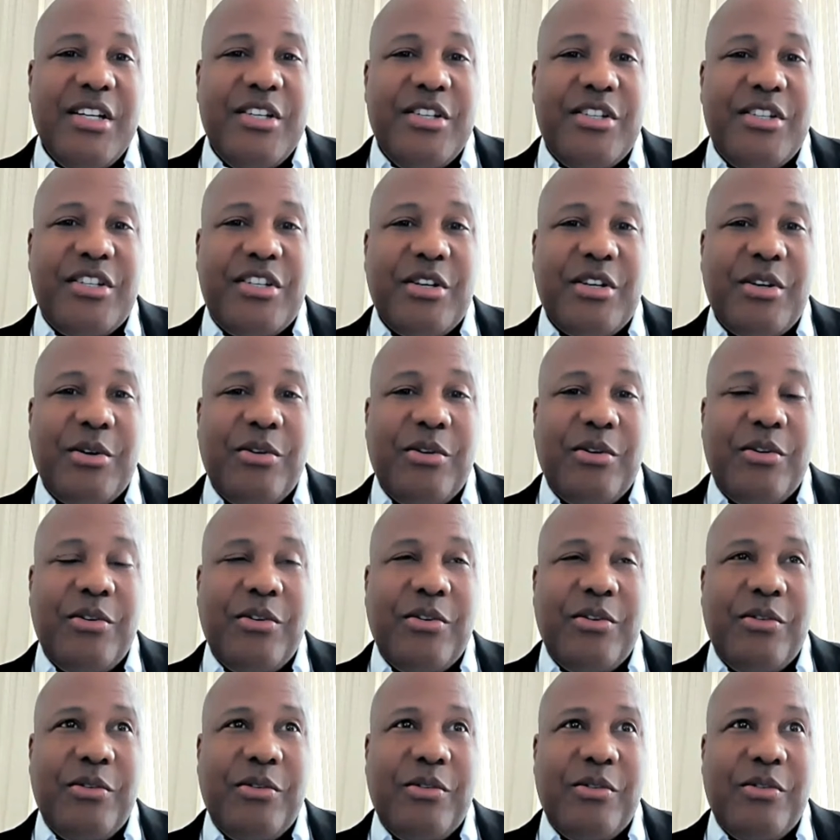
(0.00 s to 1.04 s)

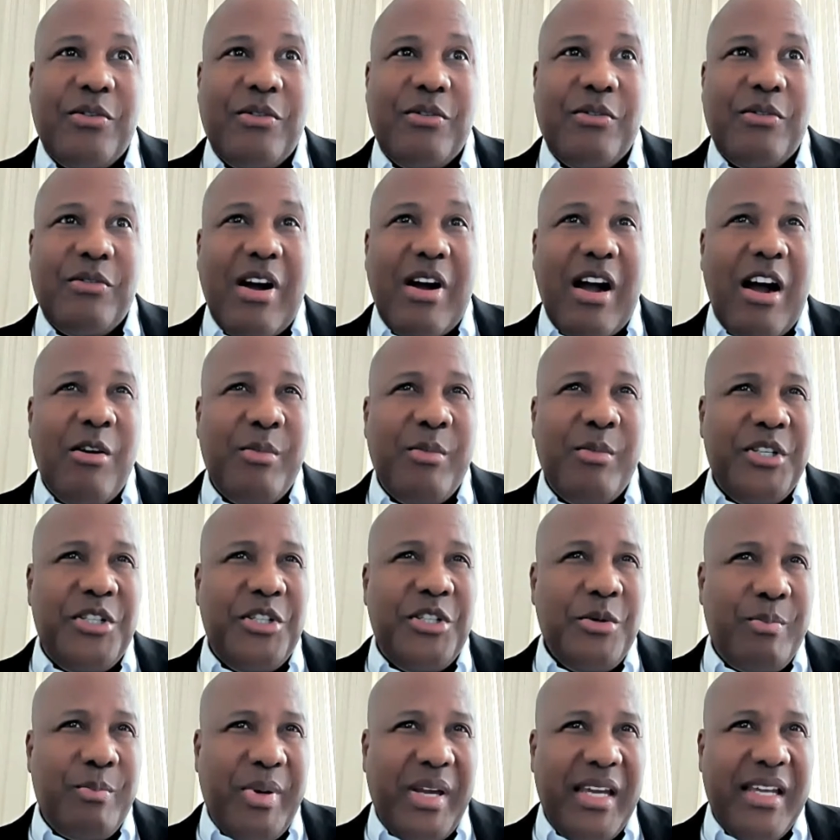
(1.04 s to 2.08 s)
So how
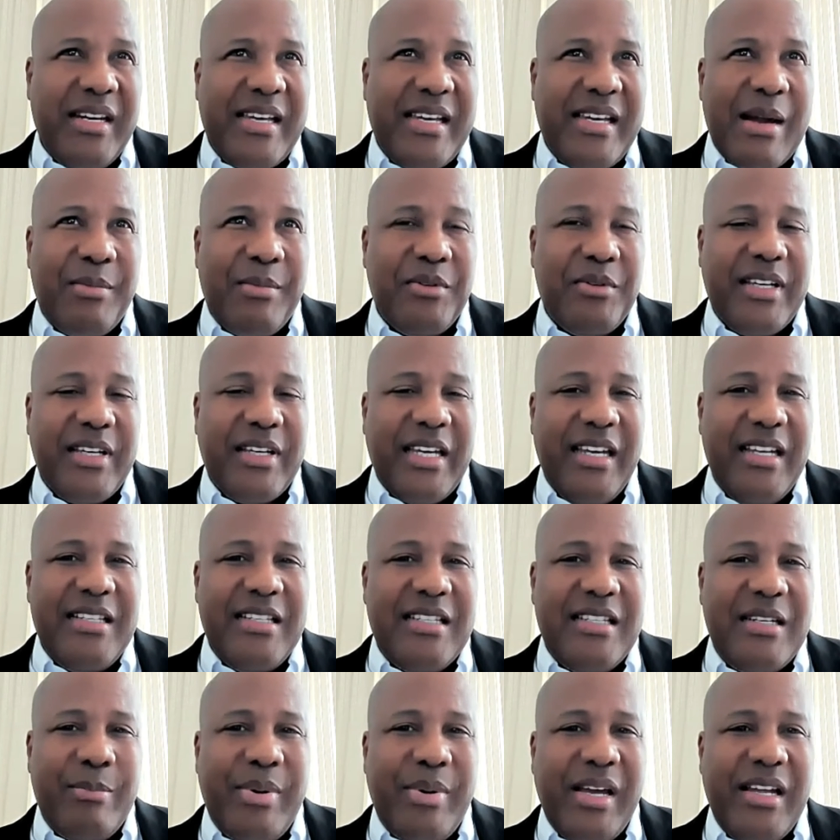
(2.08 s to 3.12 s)
much you pay in capital
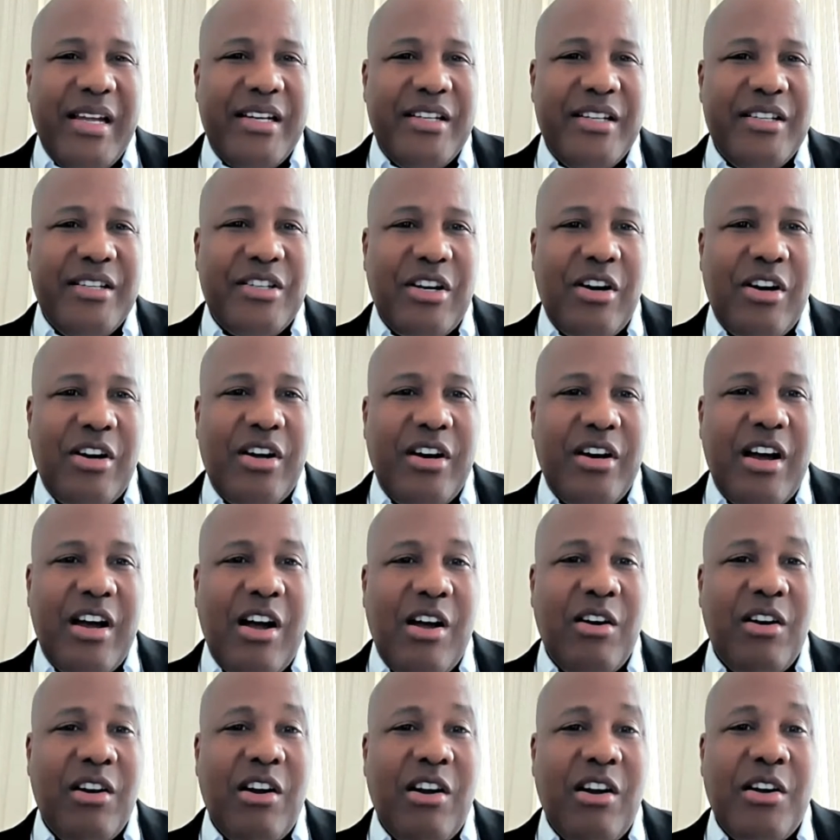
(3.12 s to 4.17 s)
gains depends on
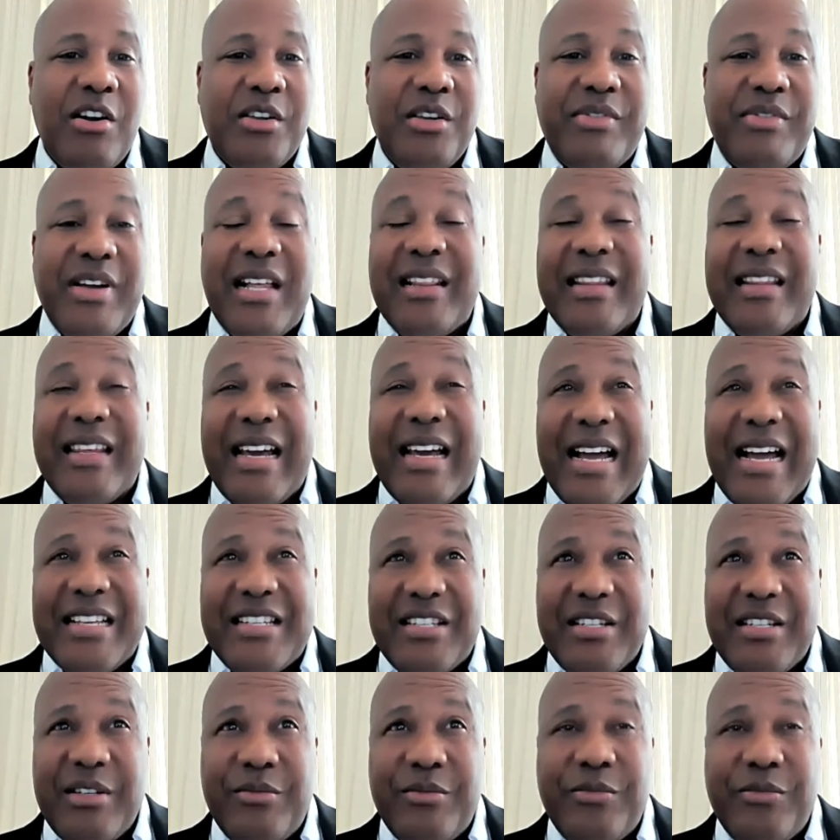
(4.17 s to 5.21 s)
how long you've held the
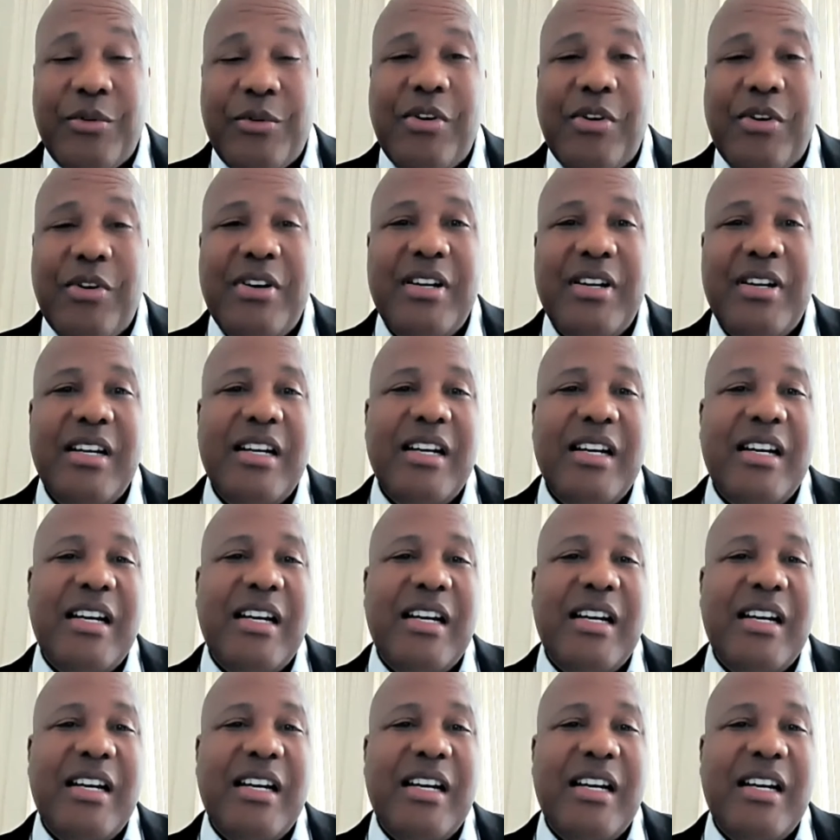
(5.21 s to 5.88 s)
asset for